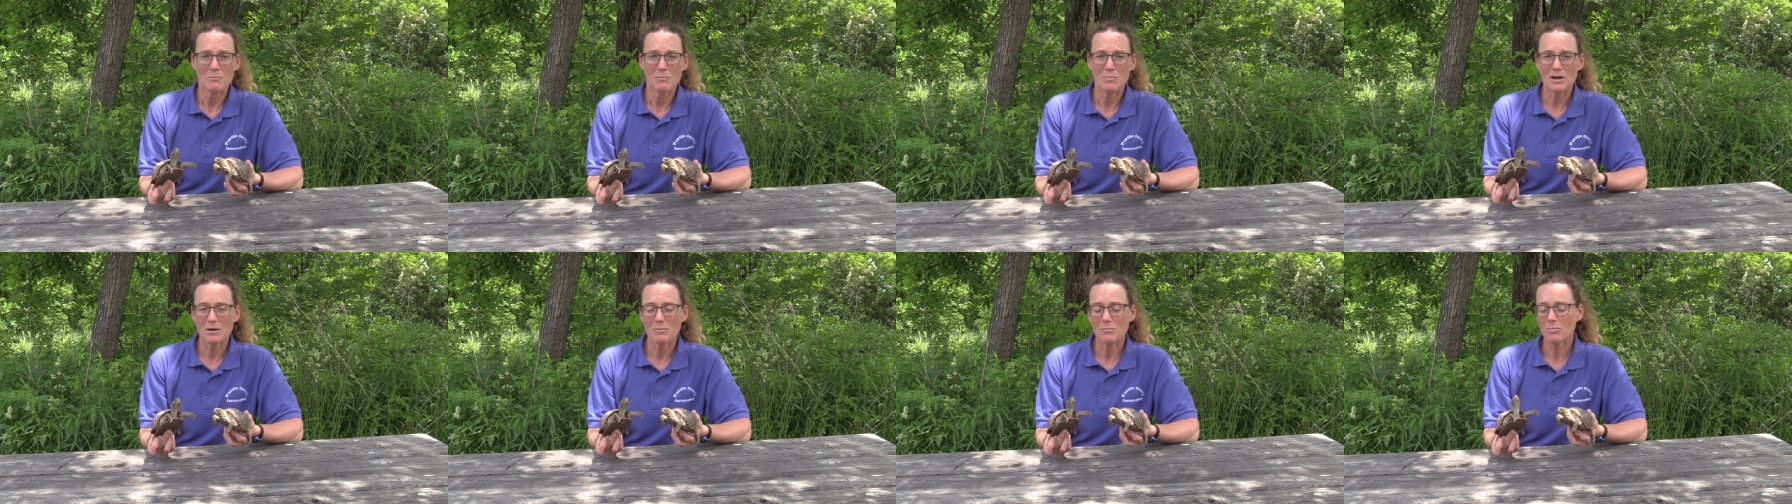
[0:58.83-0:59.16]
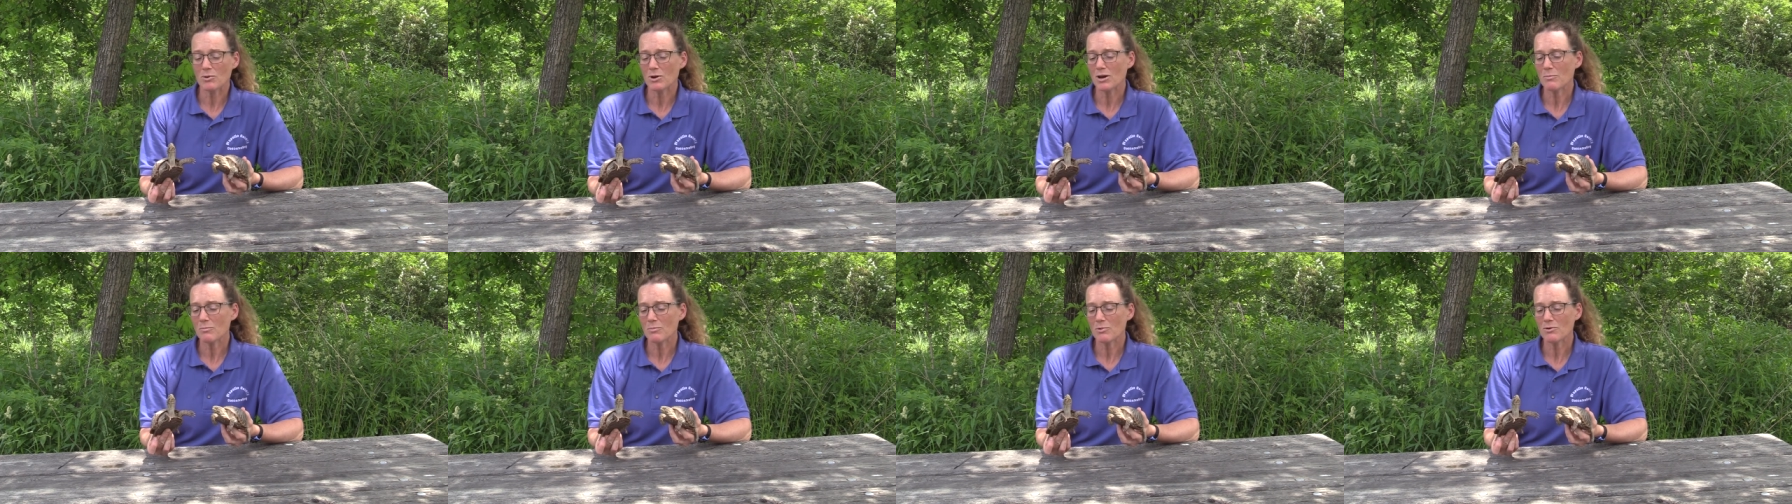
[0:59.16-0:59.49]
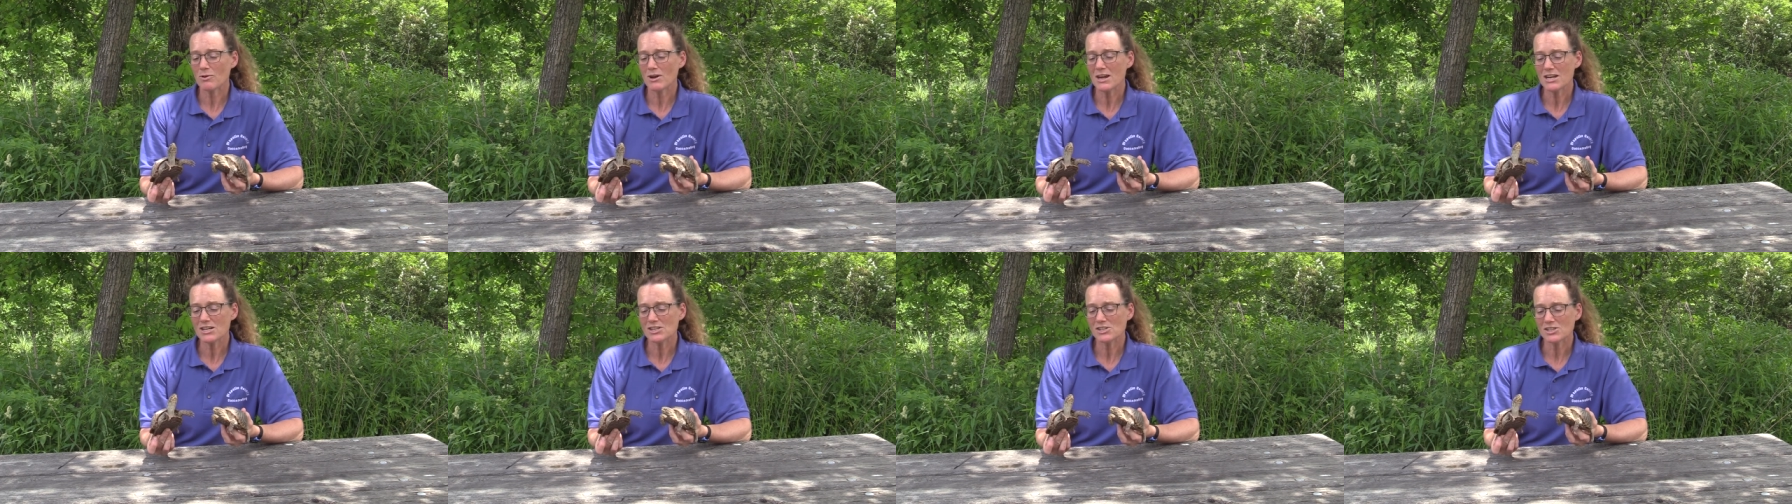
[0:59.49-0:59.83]
But
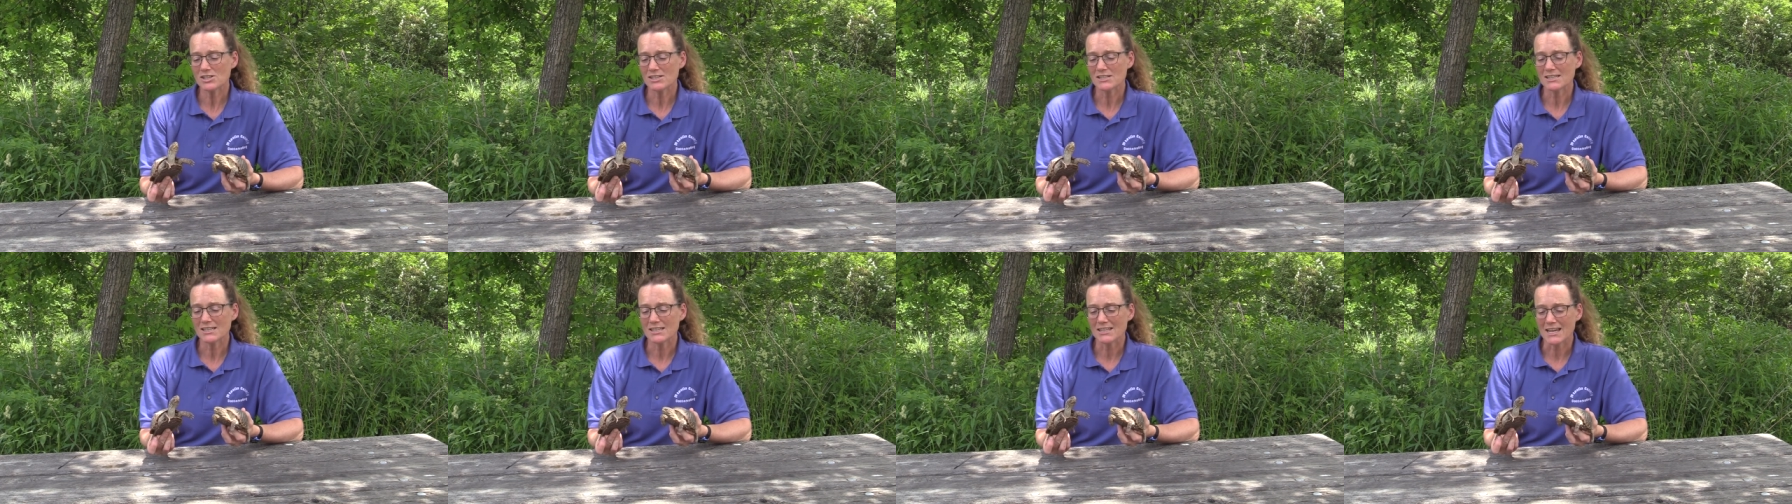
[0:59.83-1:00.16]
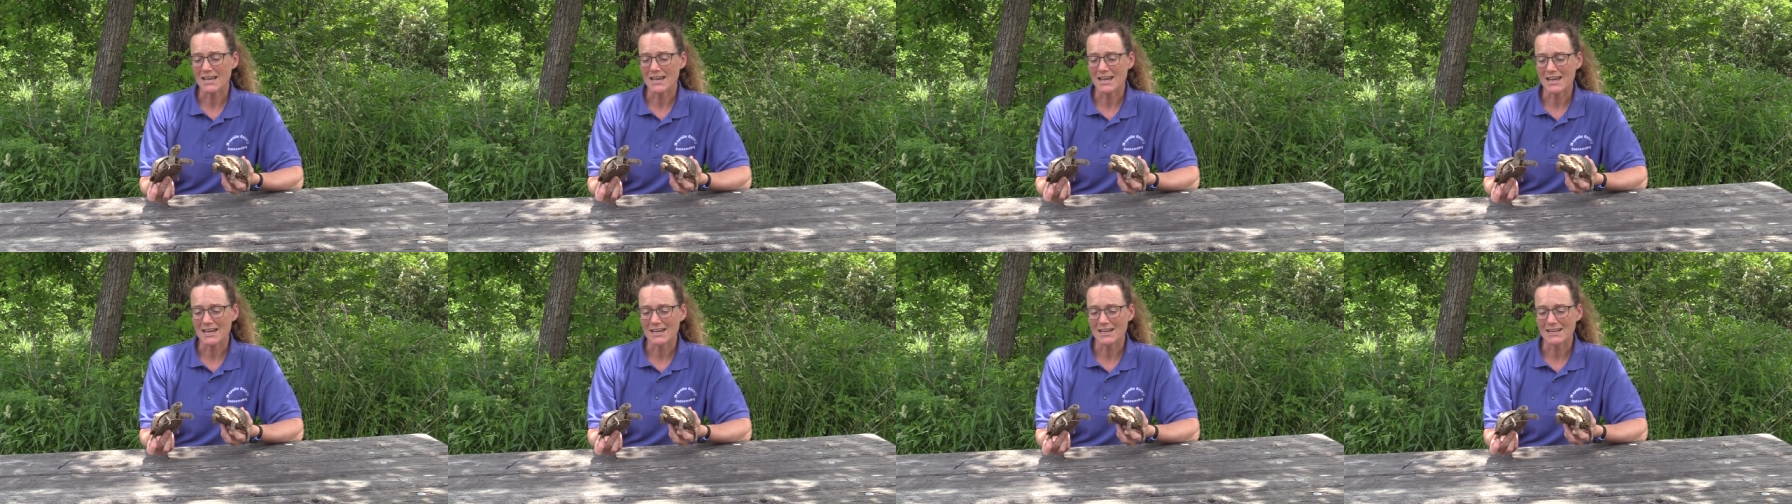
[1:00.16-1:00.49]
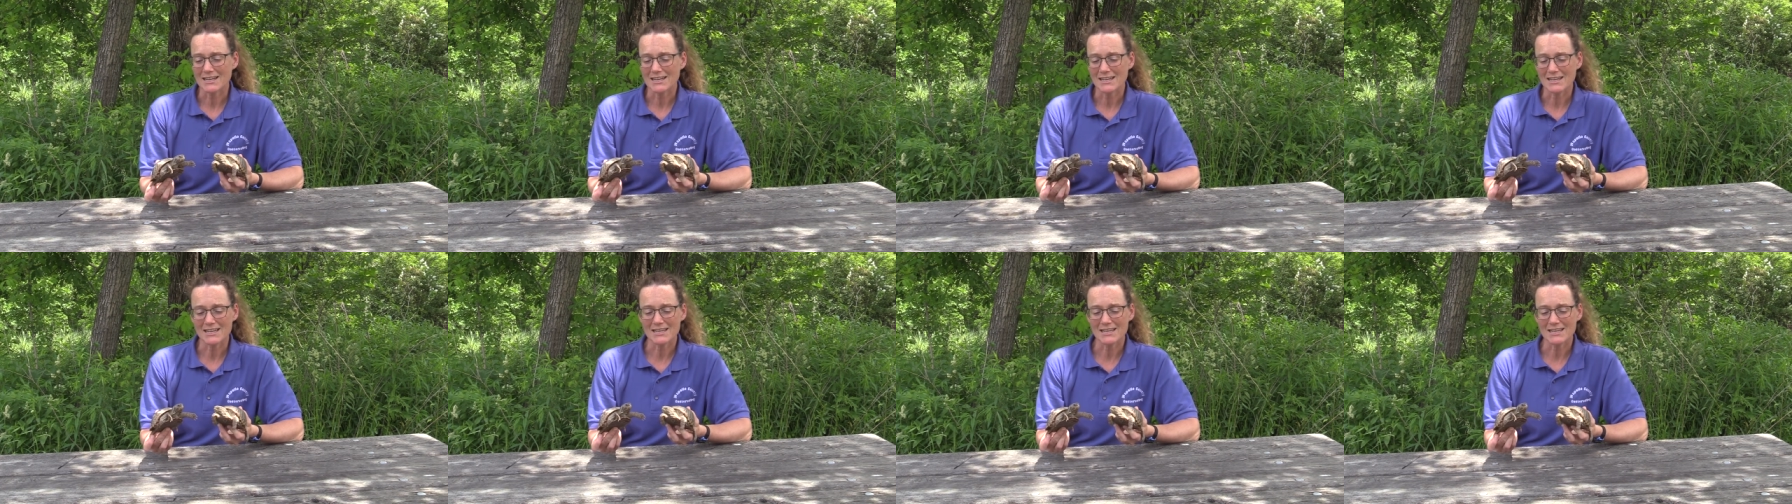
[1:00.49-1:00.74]
preparation today